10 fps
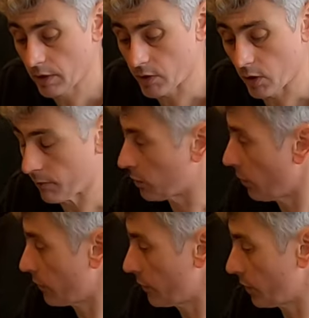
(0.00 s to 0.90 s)
So if we
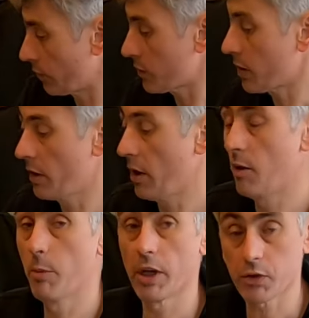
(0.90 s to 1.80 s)
go through those,
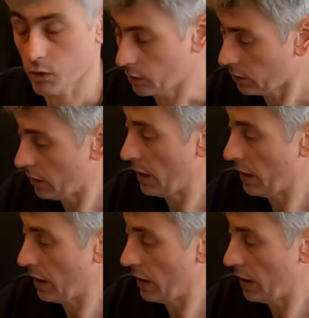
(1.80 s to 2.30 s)
petrol.